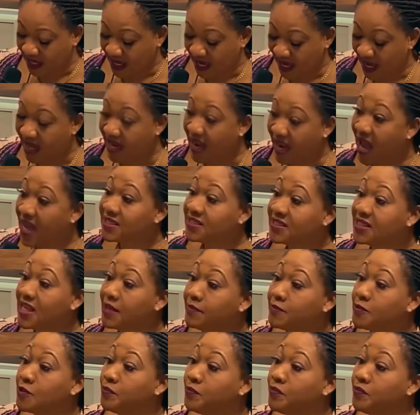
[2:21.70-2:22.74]
and asked
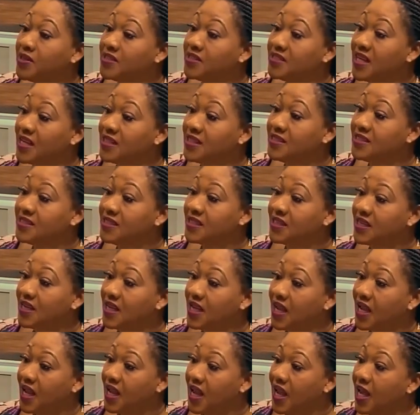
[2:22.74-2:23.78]
them to present
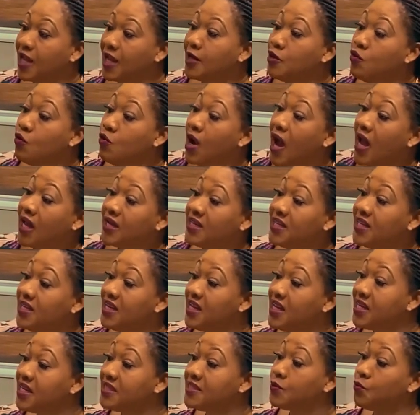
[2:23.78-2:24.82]
a new
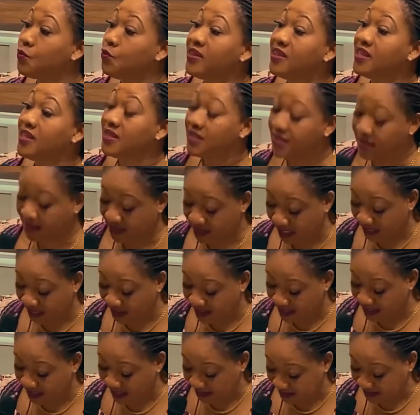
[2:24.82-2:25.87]
candidate within 10
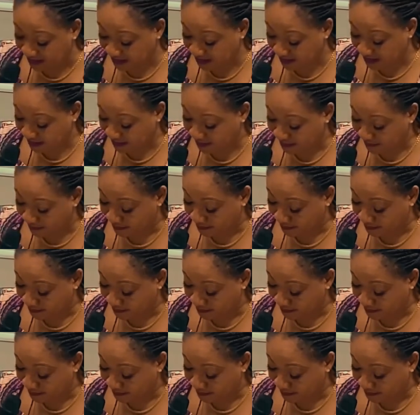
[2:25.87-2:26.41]
days.